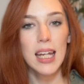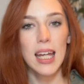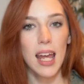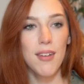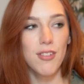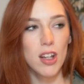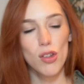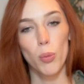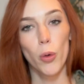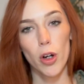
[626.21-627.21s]
if it's
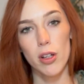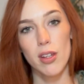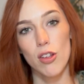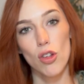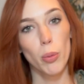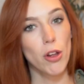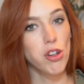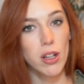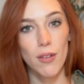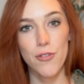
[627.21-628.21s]
worth
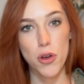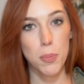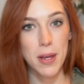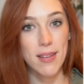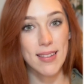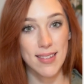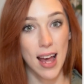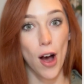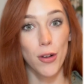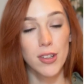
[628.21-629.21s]
switching a few pieces
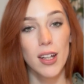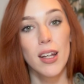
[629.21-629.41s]
out.